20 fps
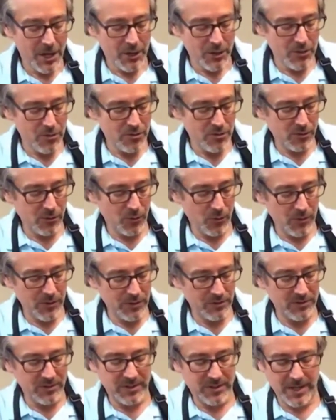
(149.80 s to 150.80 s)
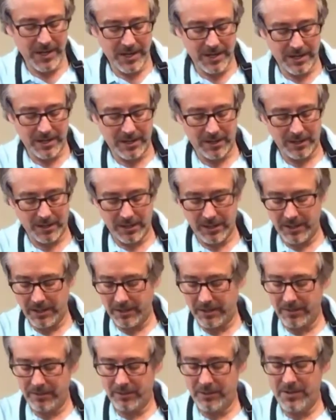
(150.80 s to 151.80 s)
you're going to take,
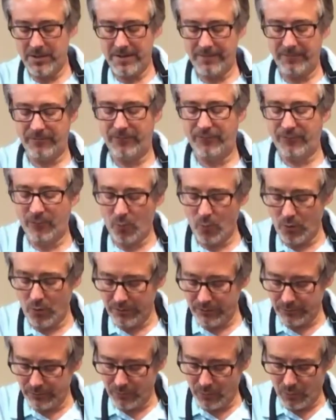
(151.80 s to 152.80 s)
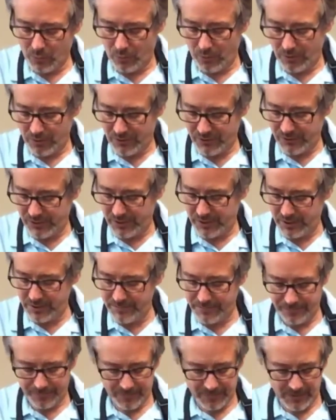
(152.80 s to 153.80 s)
and you have 4 little corners
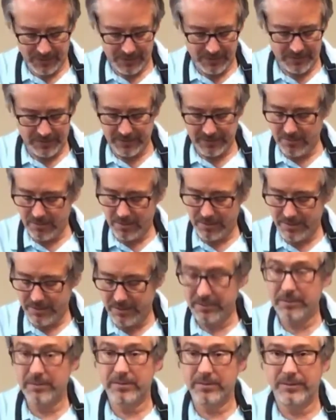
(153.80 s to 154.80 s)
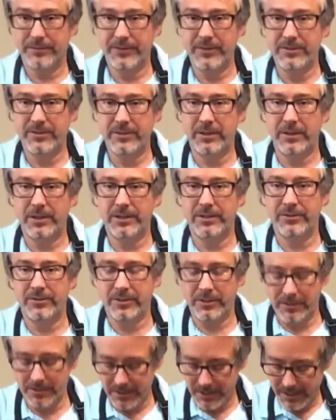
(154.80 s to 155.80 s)
here. You see all these areas
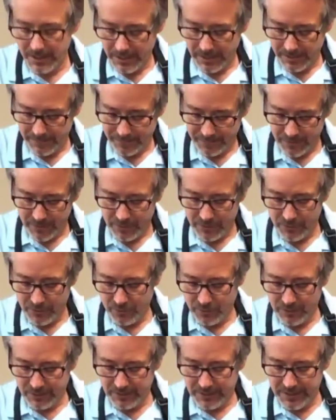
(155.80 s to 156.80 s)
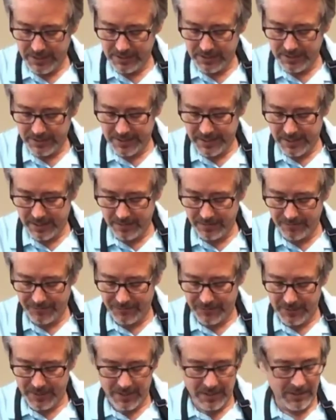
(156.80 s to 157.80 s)
here? You're going to take the dowel,
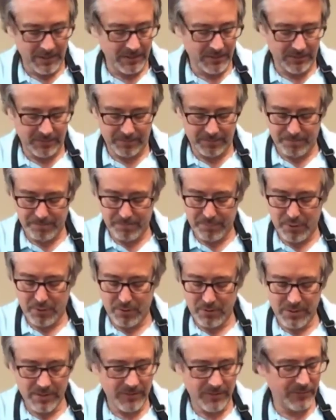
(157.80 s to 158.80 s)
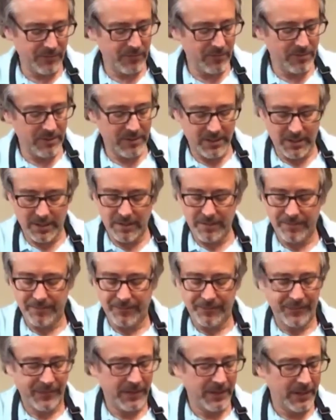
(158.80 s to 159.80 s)
just poke it through there,
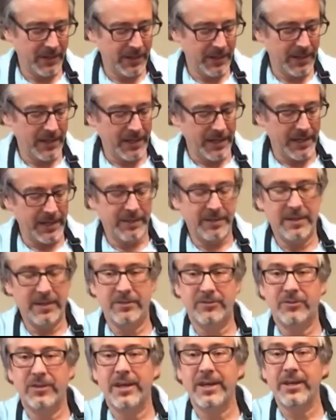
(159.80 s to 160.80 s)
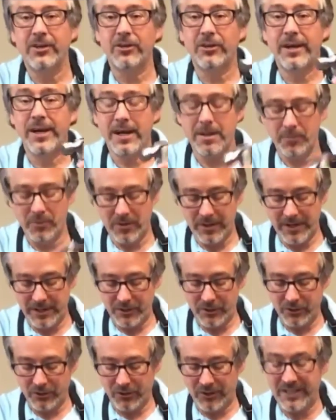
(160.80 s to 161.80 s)
and then take your hammer
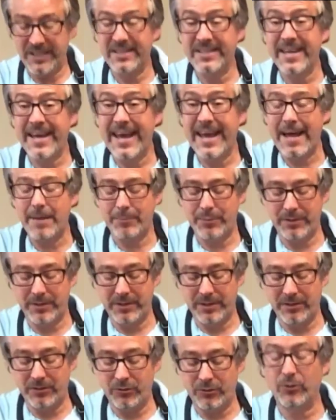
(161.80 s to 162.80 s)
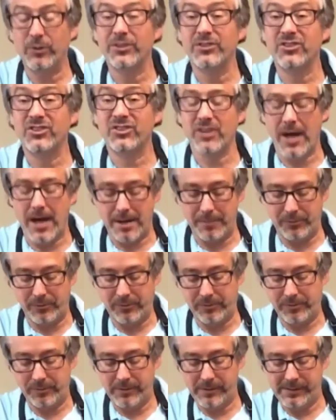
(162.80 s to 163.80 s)
and you're going to tap it until it stops.